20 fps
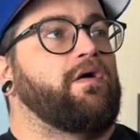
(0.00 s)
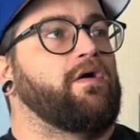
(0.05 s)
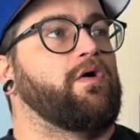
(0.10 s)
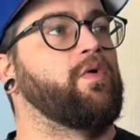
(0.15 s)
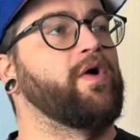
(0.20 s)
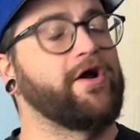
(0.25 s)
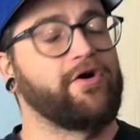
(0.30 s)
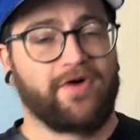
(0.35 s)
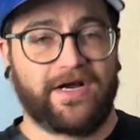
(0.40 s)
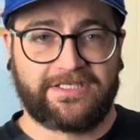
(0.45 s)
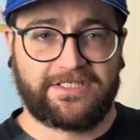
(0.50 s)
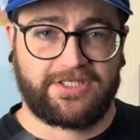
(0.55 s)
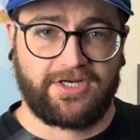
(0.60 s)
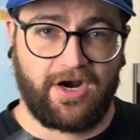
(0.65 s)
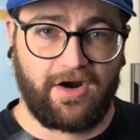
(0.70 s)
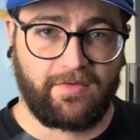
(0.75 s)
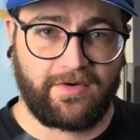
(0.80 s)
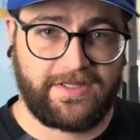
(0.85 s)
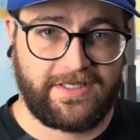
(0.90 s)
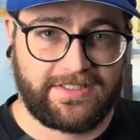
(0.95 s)
where do I
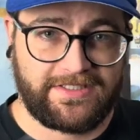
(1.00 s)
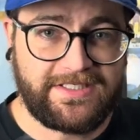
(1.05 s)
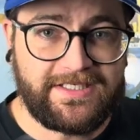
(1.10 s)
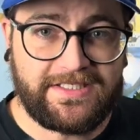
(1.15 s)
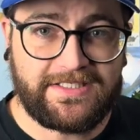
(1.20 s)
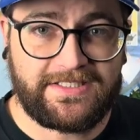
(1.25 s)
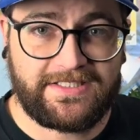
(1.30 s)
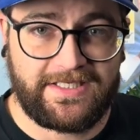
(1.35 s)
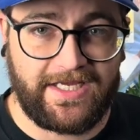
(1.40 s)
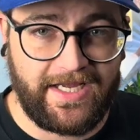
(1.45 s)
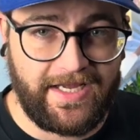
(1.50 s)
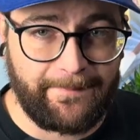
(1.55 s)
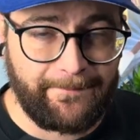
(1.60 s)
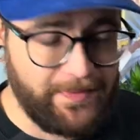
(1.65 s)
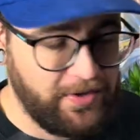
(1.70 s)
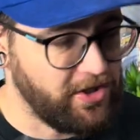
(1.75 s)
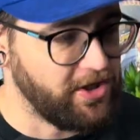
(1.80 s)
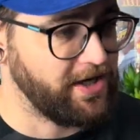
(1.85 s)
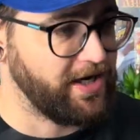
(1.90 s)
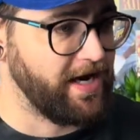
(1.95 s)
start with this? This
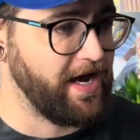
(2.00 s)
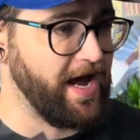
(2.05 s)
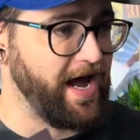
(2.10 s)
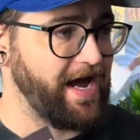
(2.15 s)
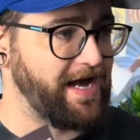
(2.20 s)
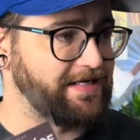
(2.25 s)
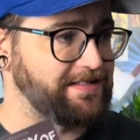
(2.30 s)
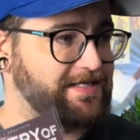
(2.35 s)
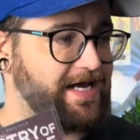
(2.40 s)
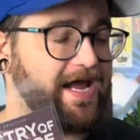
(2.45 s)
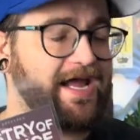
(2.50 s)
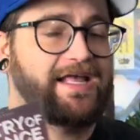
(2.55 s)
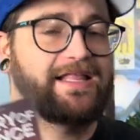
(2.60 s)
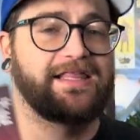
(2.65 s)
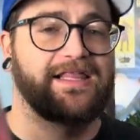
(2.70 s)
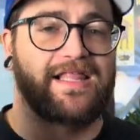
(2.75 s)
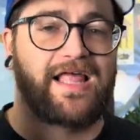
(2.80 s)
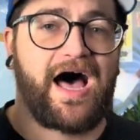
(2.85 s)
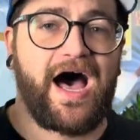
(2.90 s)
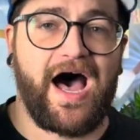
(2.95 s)
book has a
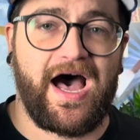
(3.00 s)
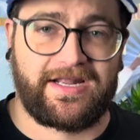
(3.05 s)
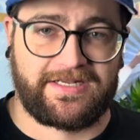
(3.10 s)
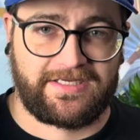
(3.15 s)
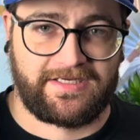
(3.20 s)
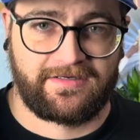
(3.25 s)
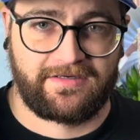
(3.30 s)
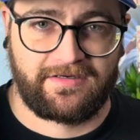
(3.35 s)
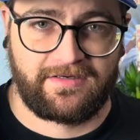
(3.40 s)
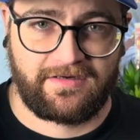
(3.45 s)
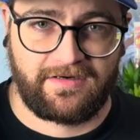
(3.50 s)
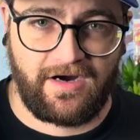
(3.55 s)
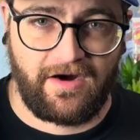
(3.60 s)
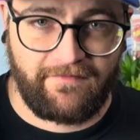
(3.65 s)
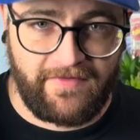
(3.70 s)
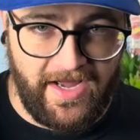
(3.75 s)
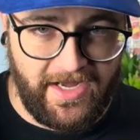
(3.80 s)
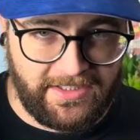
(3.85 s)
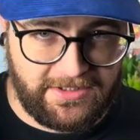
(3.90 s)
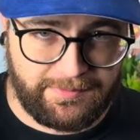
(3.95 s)
lot of
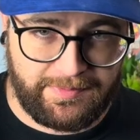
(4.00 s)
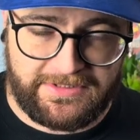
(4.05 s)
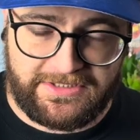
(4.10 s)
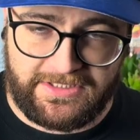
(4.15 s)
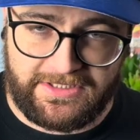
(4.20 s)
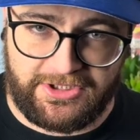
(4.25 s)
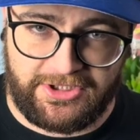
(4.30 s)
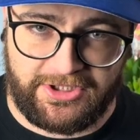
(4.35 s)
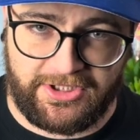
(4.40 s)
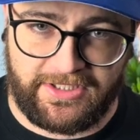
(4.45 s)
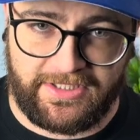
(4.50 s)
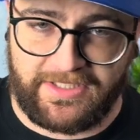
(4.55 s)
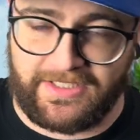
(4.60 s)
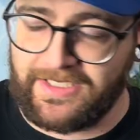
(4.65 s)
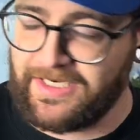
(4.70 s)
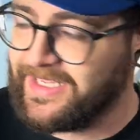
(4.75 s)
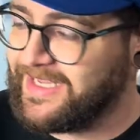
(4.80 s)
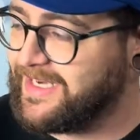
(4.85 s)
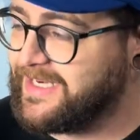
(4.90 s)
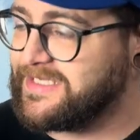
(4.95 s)
exposition in
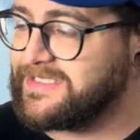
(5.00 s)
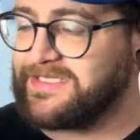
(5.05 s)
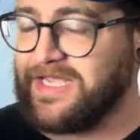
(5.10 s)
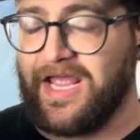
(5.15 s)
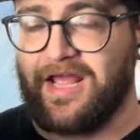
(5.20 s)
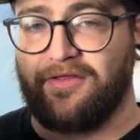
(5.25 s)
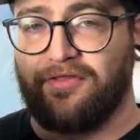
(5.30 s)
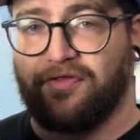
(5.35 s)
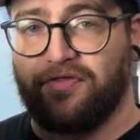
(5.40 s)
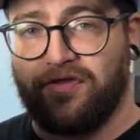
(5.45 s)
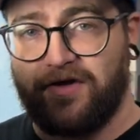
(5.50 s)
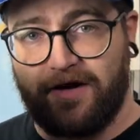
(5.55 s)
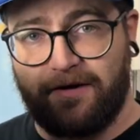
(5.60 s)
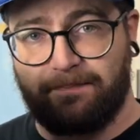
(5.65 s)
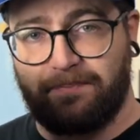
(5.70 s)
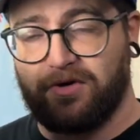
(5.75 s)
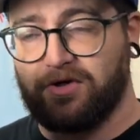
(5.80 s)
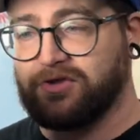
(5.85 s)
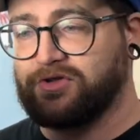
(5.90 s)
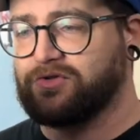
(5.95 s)
it. It is a thick
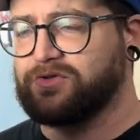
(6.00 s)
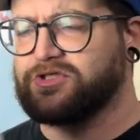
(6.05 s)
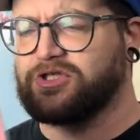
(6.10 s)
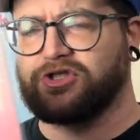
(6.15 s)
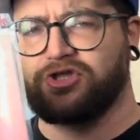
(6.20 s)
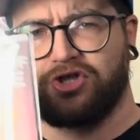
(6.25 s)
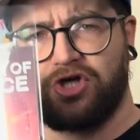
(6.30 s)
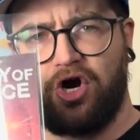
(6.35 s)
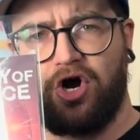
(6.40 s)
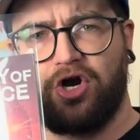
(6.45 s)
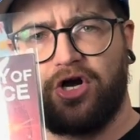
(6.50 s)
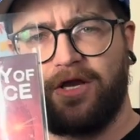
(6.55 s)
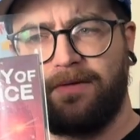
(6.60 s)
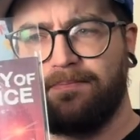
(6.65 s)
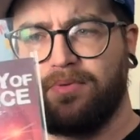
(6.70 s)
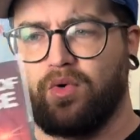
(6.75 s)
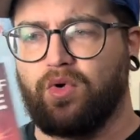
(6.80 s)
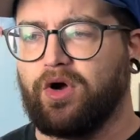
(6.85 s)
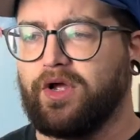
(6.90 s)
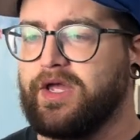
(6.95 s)
book, too. It's a chunky
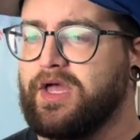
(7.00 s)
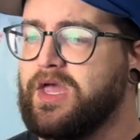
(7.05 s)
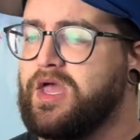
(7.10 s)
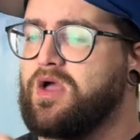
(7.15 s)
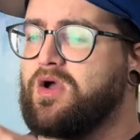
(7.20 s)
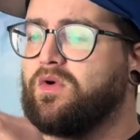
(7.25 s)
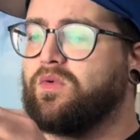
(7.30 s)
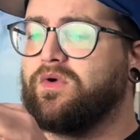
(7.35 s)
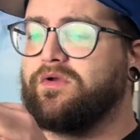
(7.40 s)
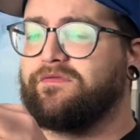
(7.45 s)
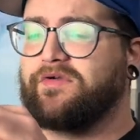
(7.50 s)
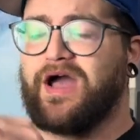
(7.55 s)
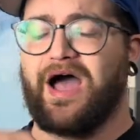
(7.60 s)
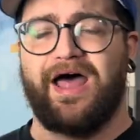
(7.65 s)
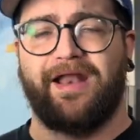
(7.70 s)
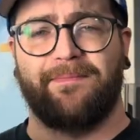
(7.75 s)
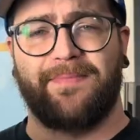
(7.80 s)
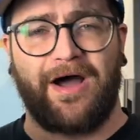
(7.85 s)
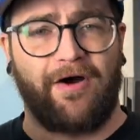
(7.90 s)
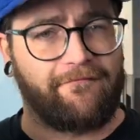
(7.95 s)
boy. We've
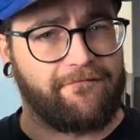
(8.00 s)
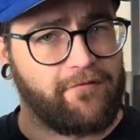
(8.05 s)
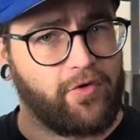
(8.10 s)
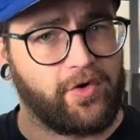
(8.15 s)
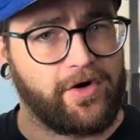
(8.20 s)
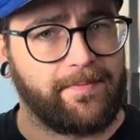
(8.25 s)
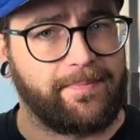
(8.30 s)
got about 40